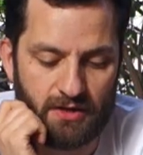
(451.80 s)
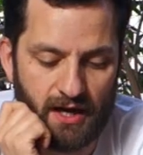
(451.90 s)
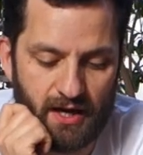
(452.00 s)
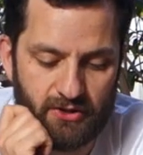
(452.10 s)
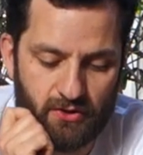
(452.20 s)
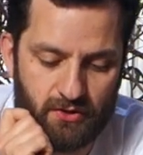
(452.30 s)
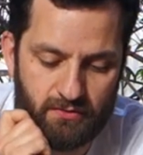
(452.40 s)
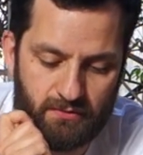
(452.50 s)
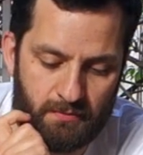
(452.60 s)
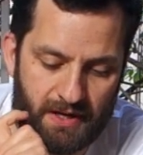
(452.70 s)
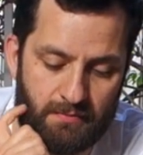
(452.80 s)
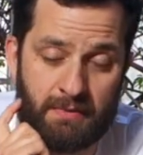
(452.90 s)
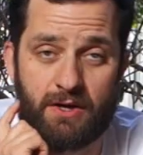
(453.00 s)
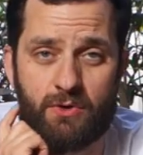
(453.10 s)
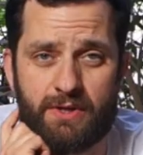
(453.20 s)
argue, make
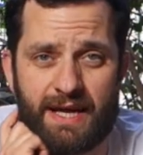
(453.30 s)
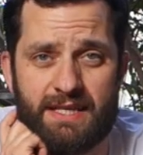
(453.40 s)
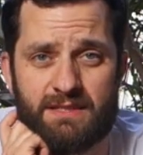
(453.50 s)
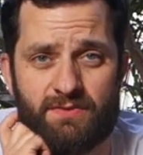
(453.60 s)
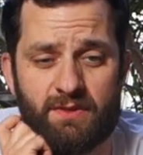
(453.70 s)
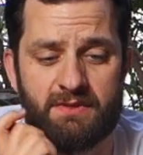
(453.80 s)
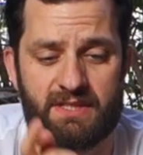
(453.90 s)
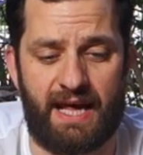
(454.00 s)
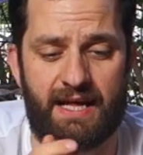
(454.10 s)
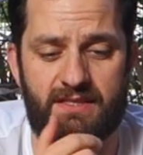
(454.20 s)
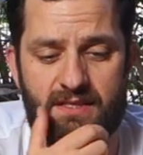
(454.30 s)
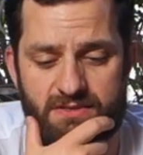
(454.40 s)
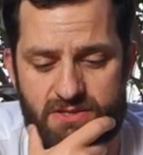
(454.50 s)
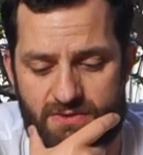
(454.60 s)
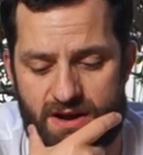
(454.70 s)
a good case for decanting the
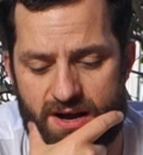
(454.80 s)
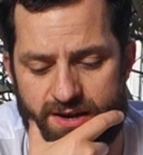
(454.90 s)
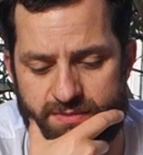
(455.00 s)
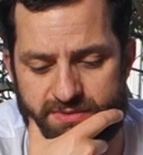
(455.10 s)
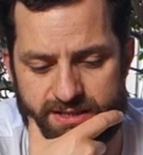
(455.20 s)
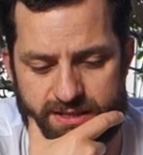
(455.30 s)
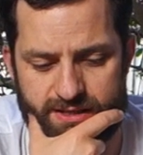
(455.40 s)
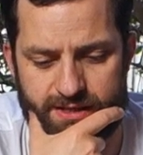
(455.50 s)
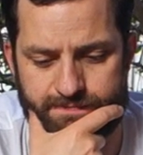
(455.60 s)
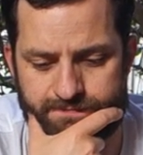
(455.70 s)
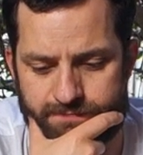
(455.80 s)
Syrah in particular.